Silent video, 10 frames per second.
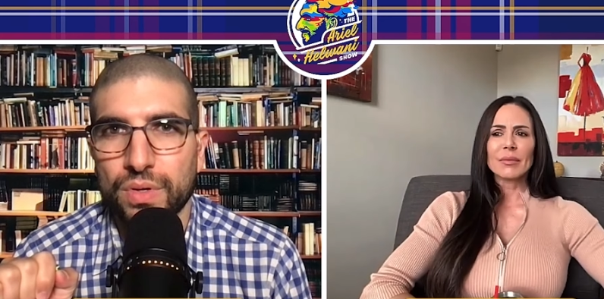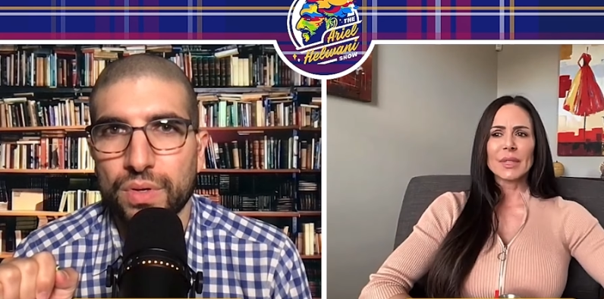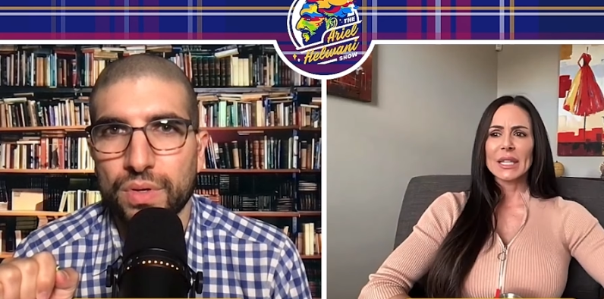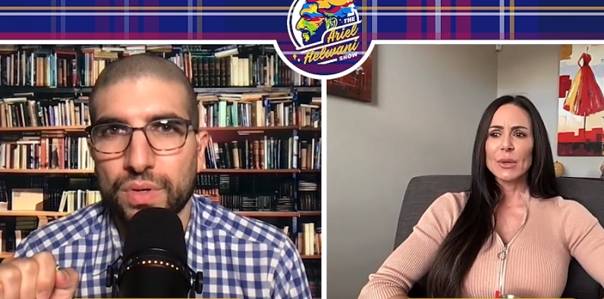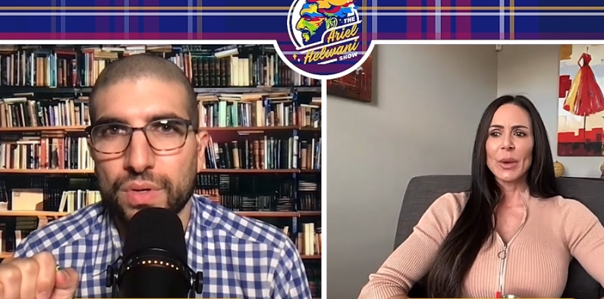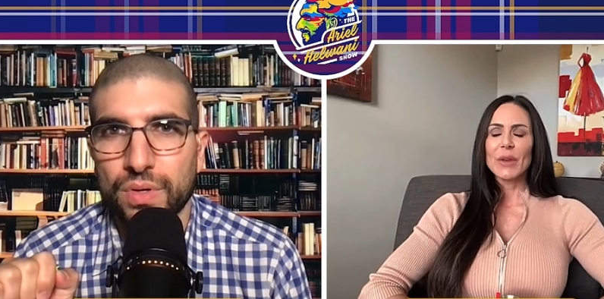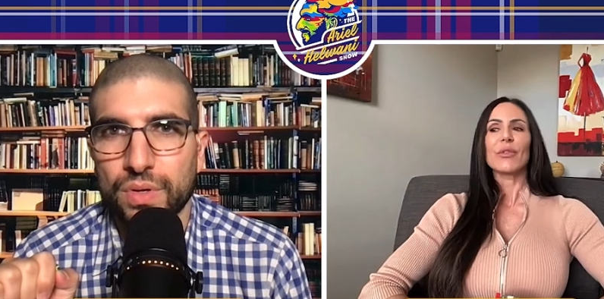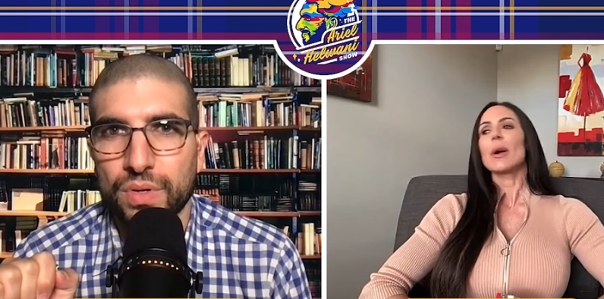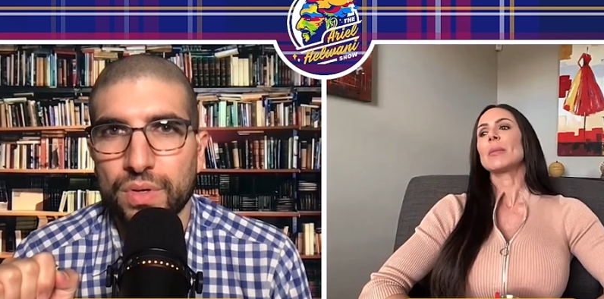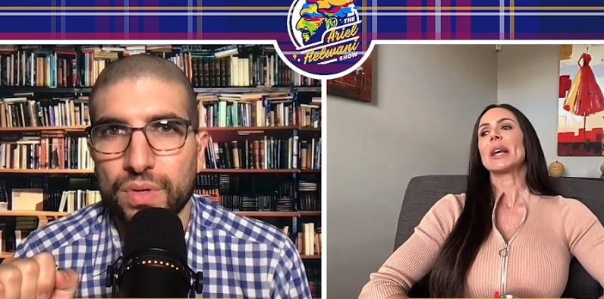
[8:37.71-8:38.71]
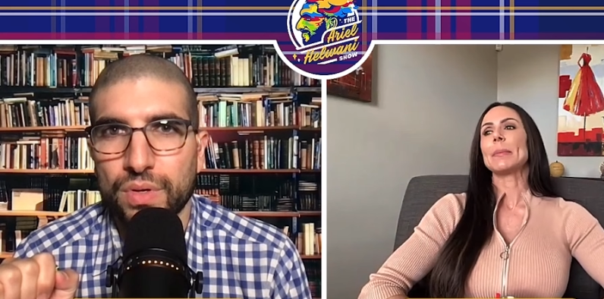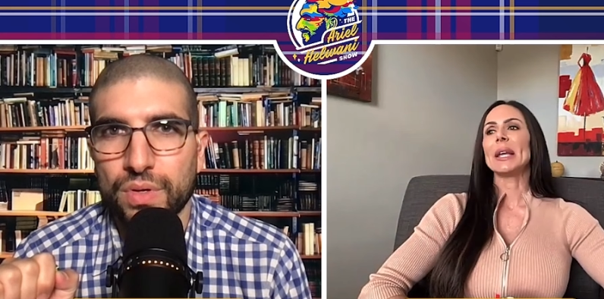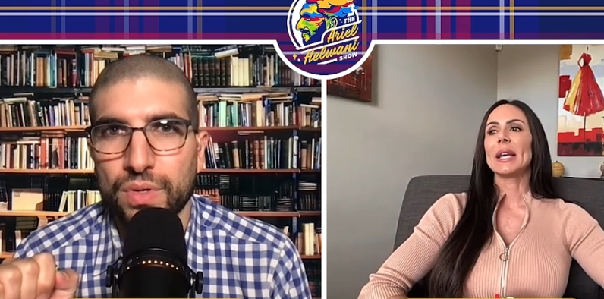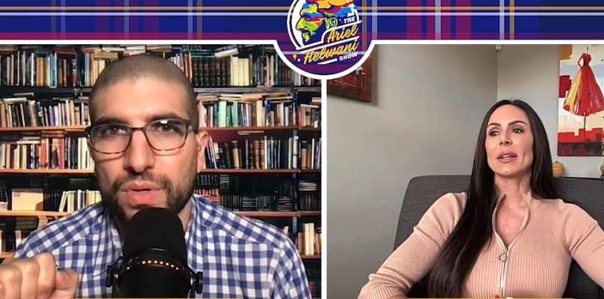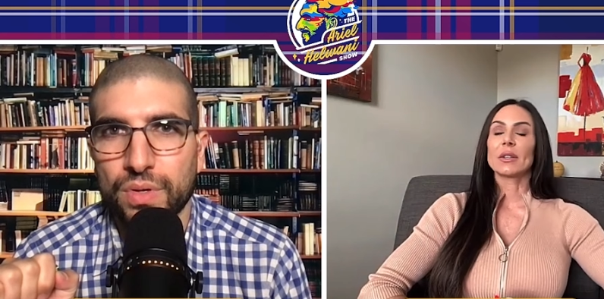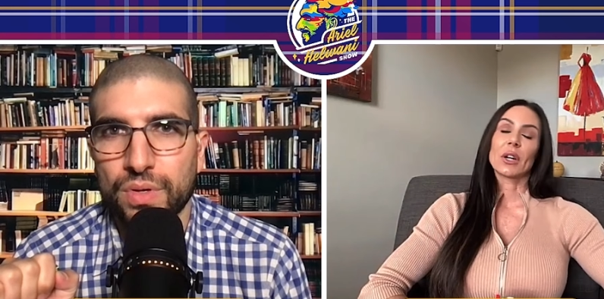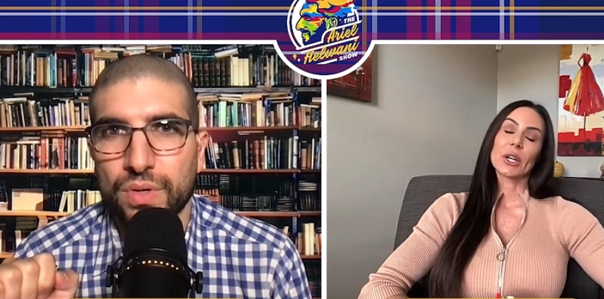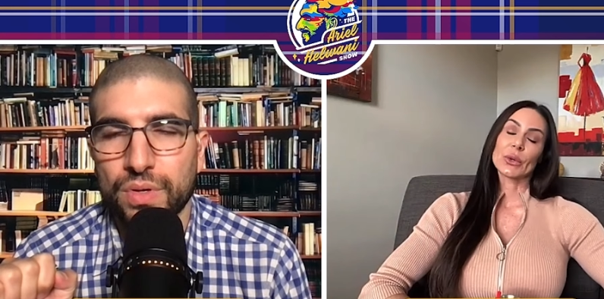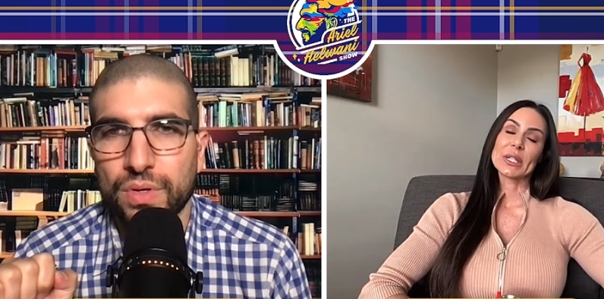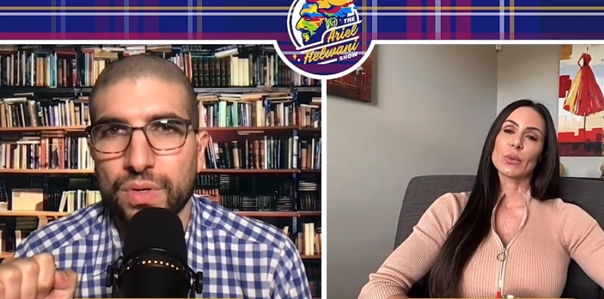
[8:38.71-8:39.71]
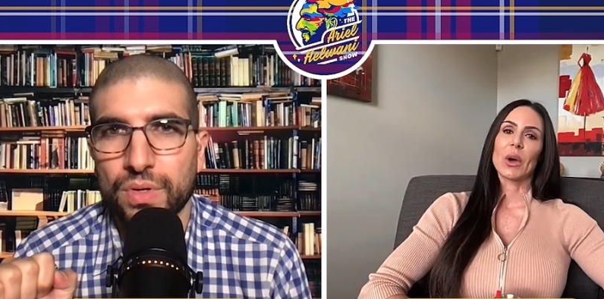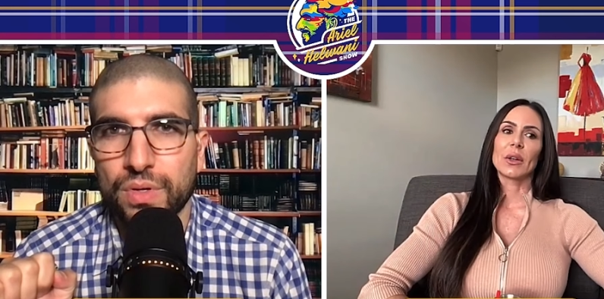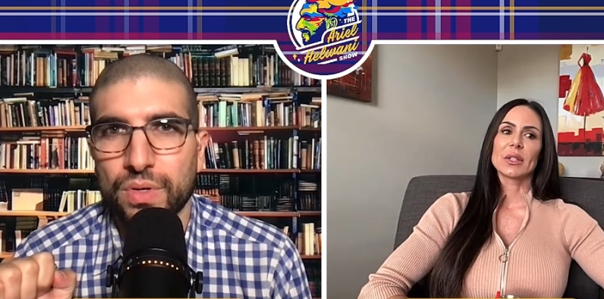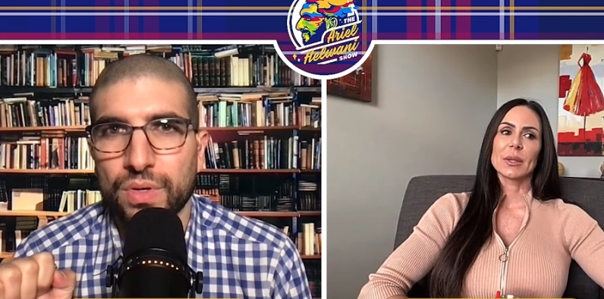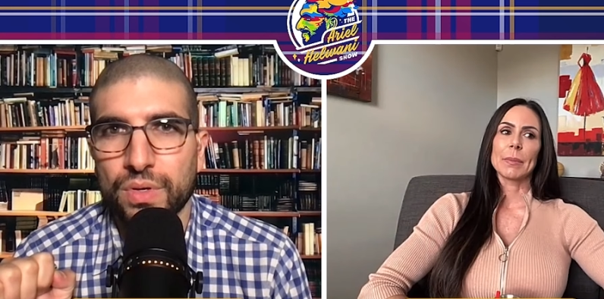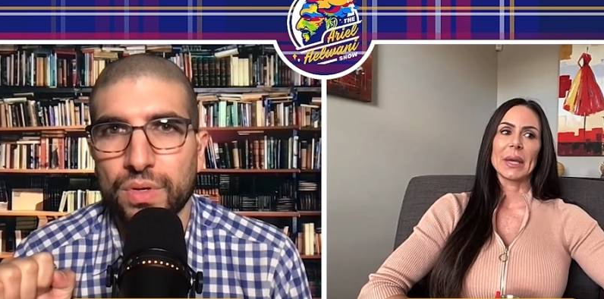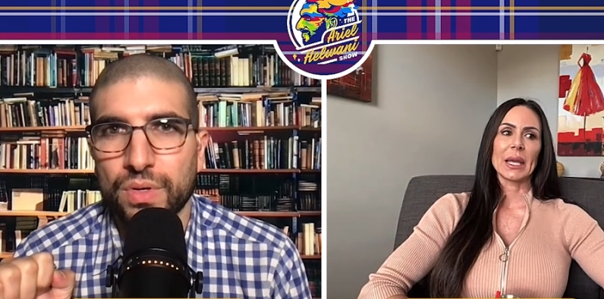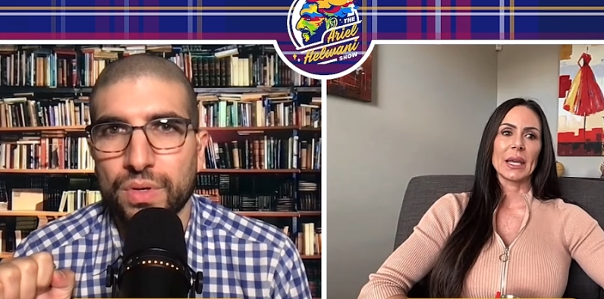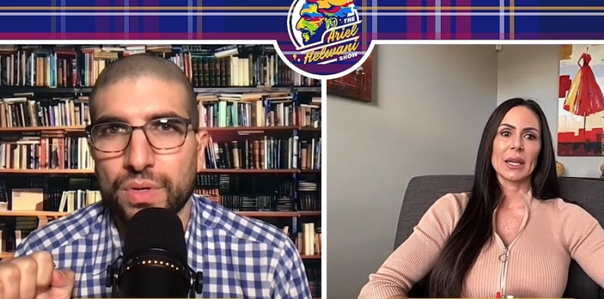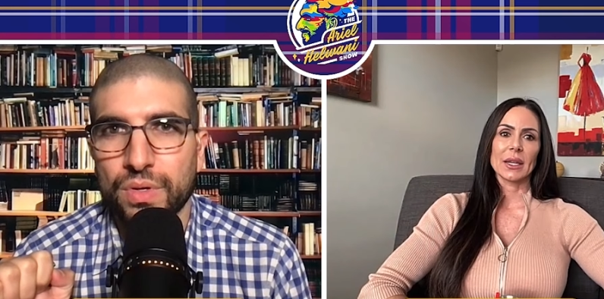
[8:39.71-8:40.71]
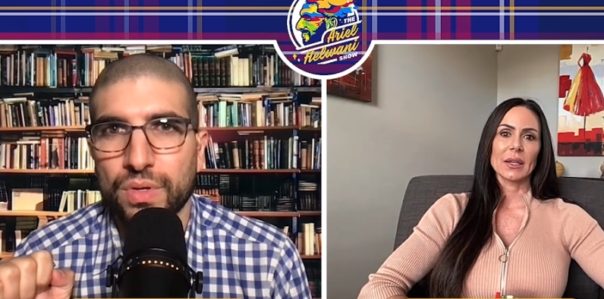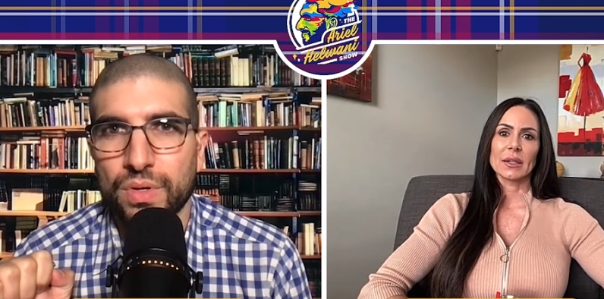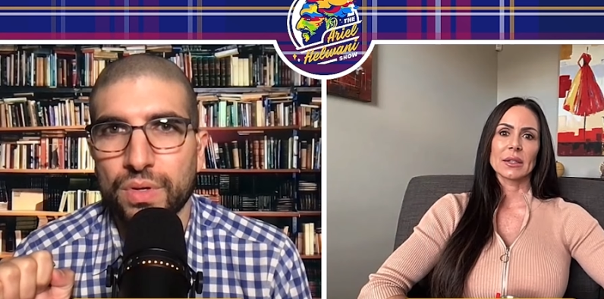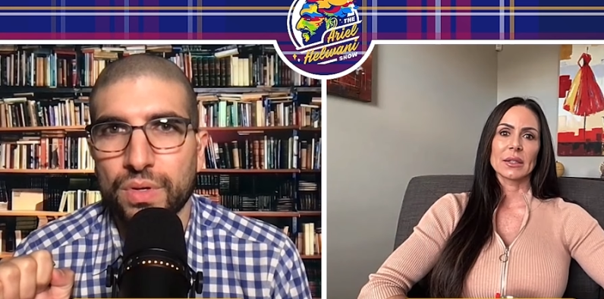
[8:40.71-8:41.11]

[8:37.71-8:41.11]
Speaker 1: he went from like being Clark Griswold to being